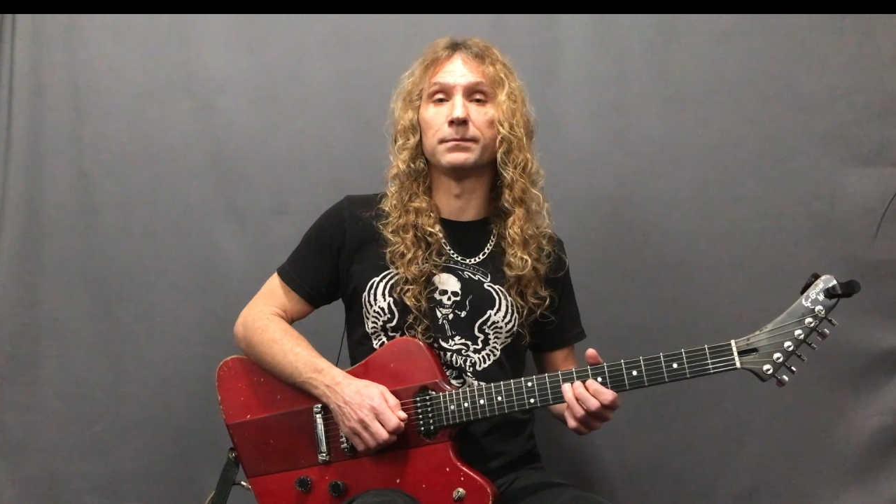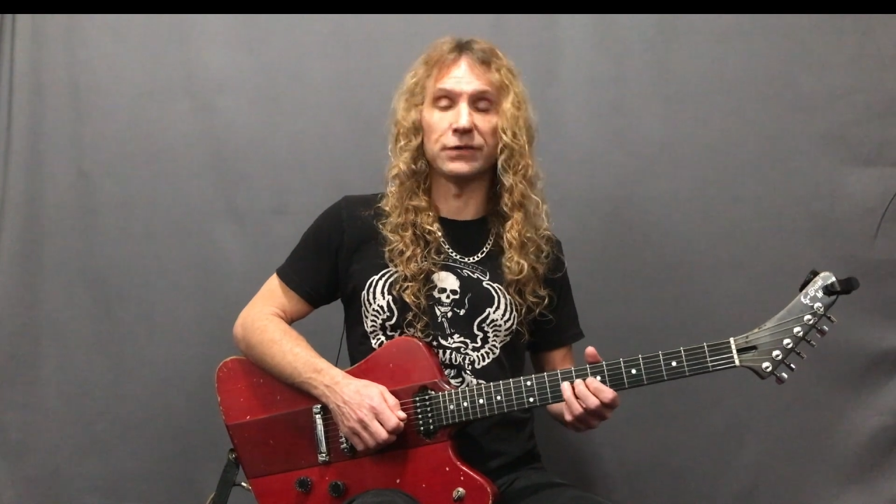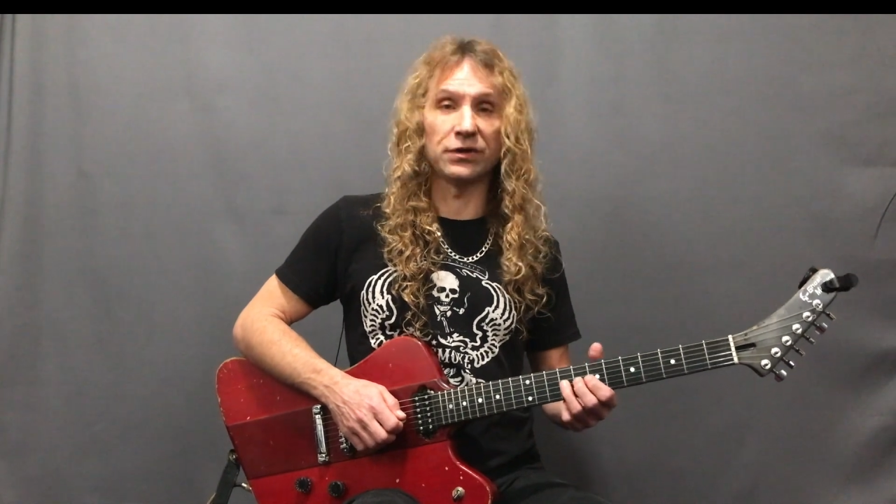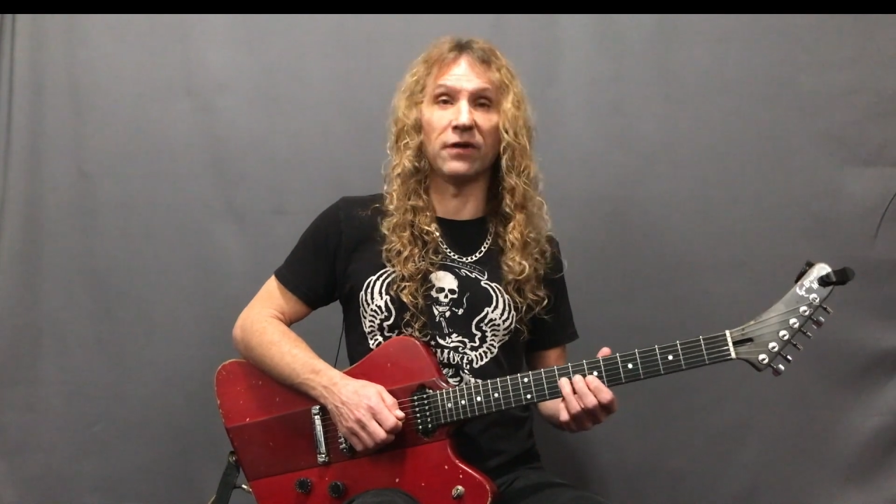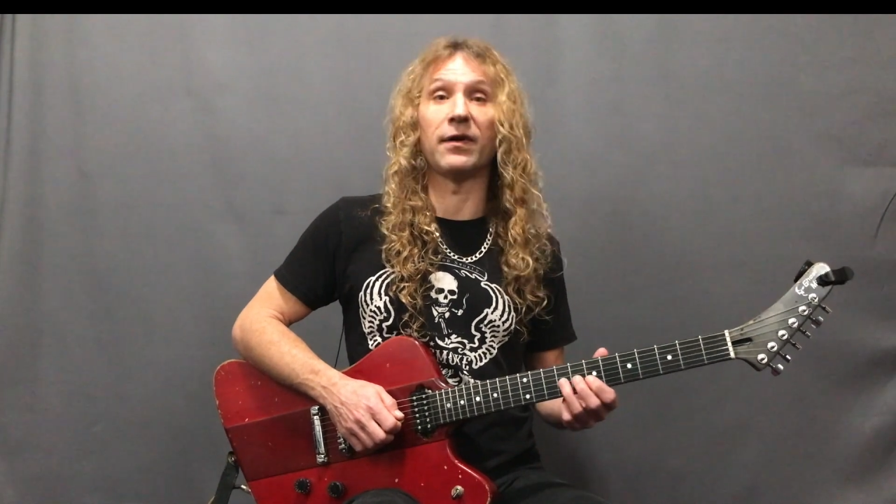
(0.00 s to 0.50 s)

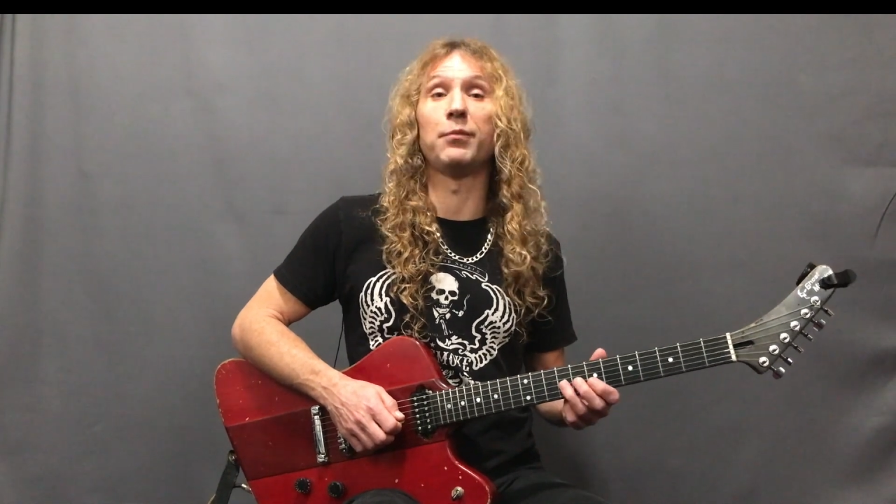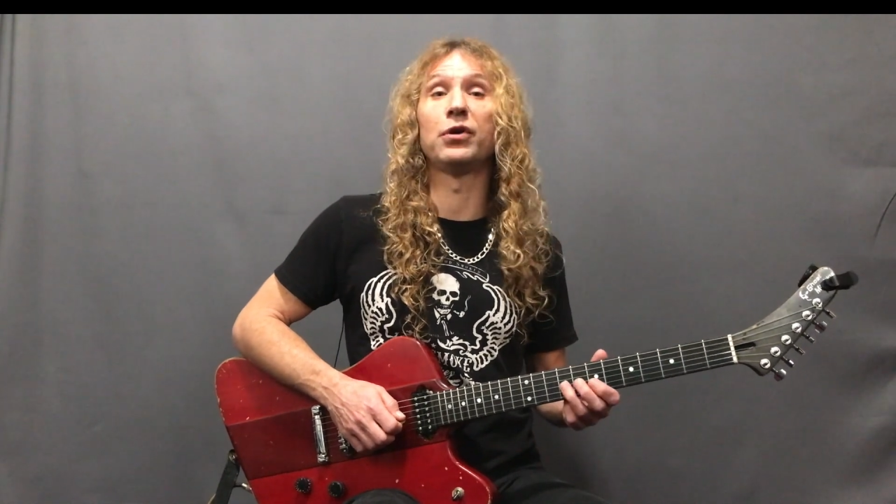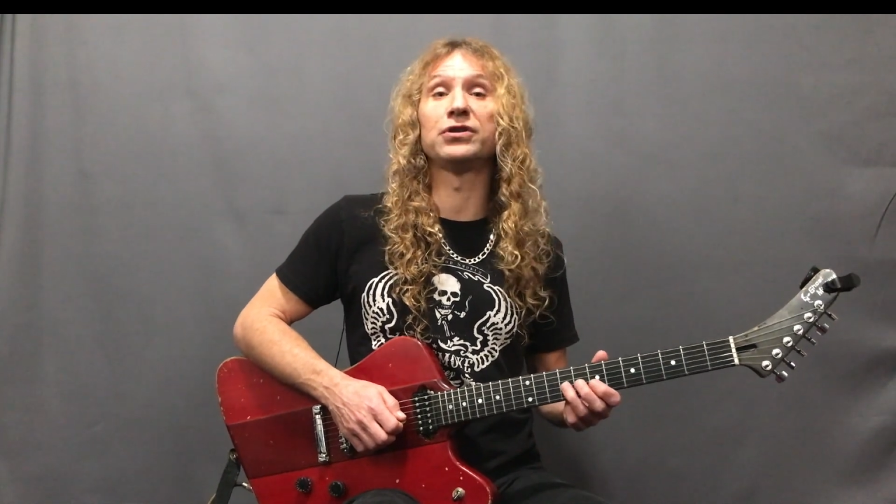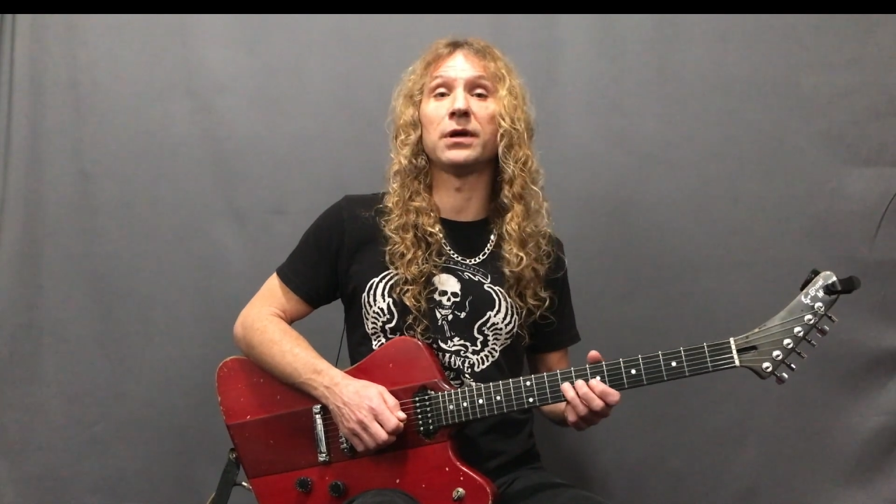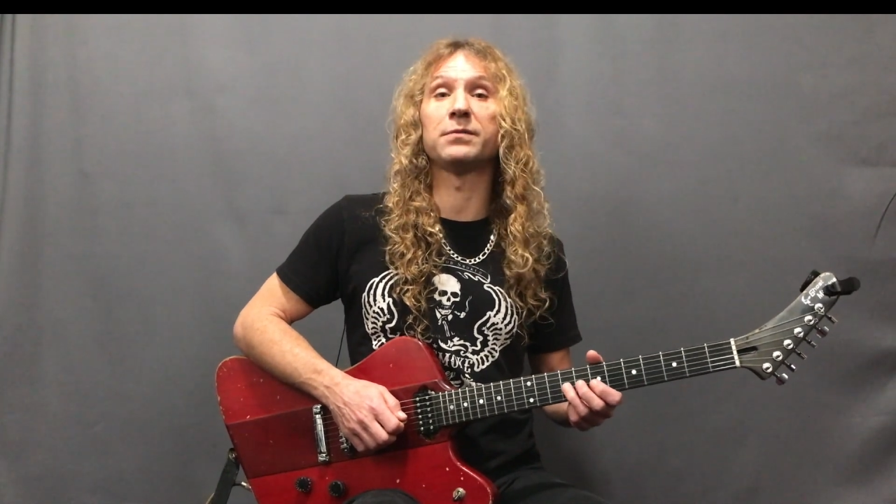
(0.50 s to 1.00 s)
So if I
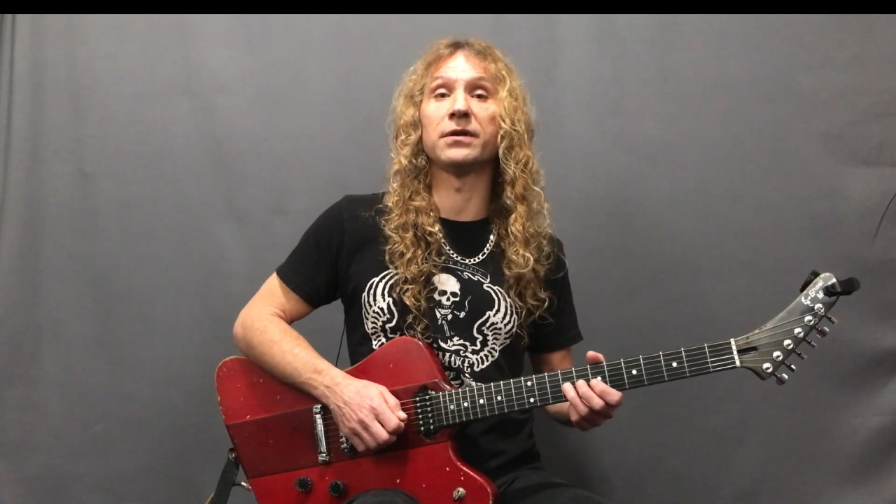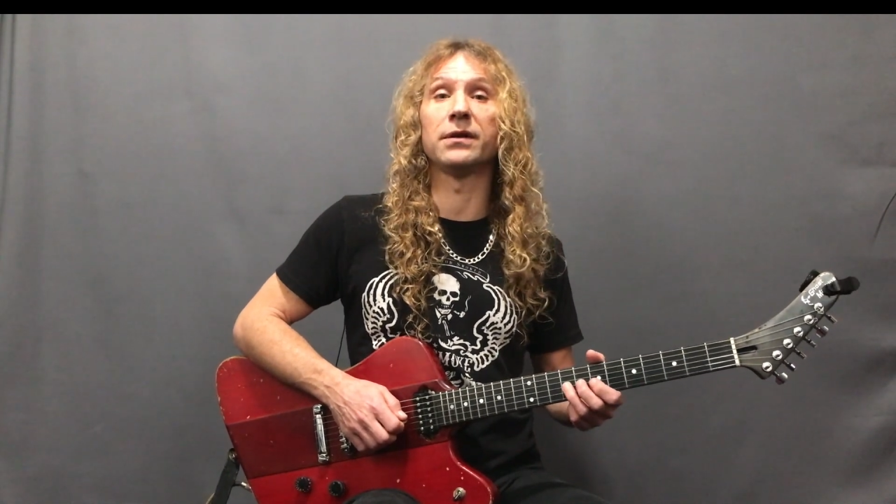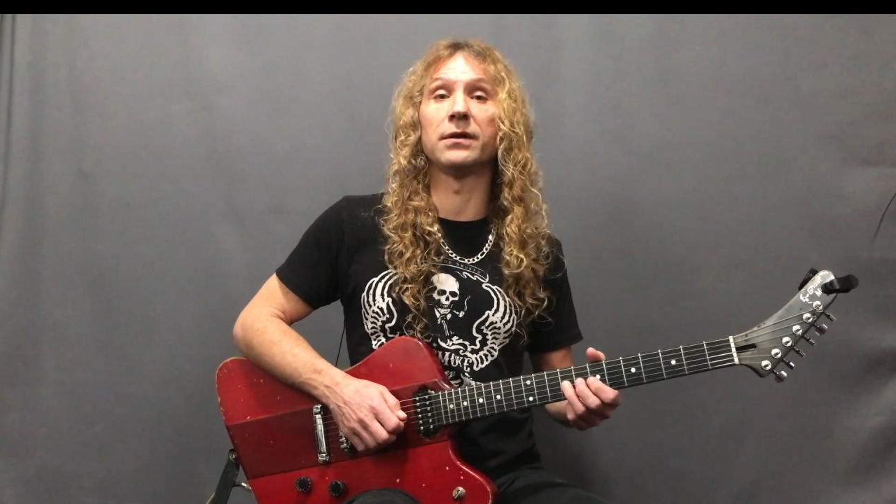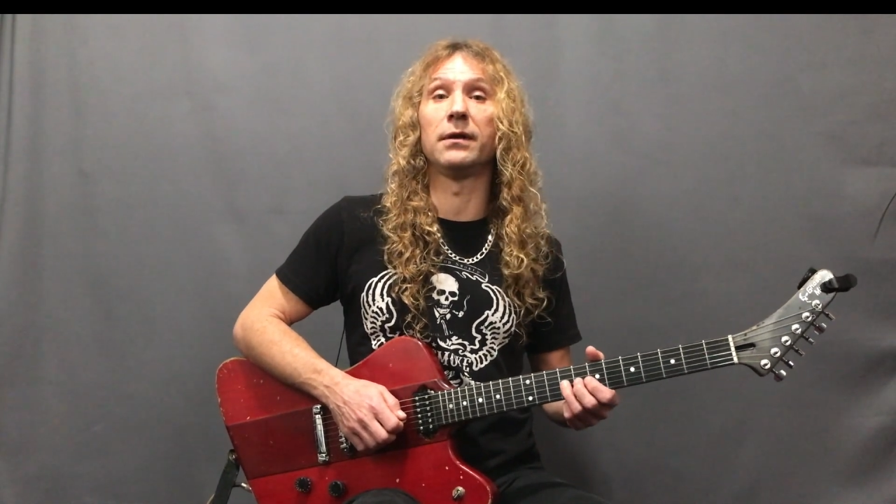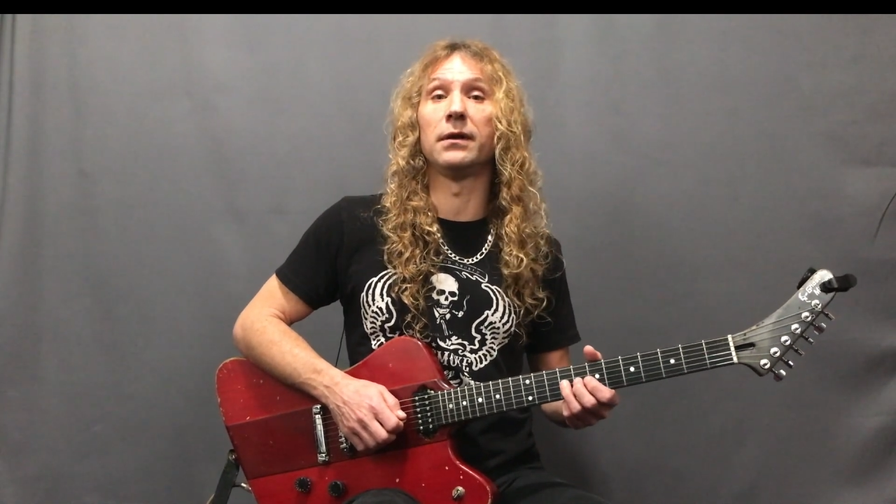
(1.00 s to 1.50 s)
push up to
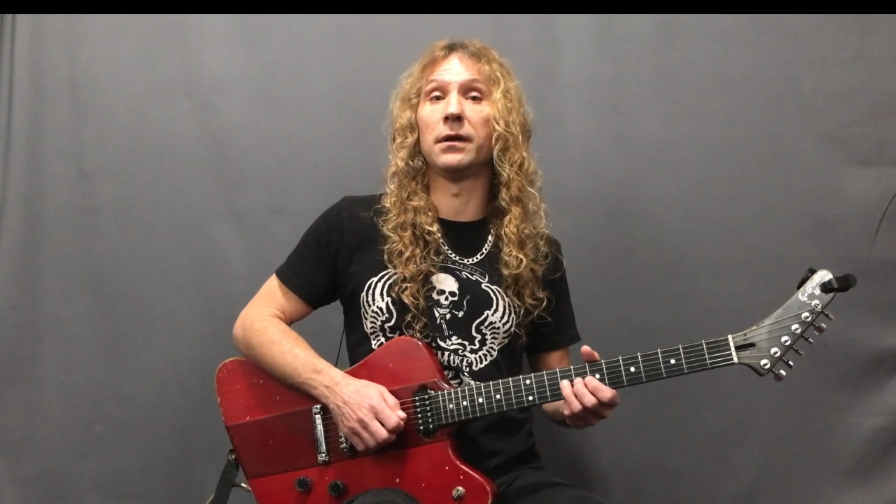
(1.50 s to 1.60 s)
the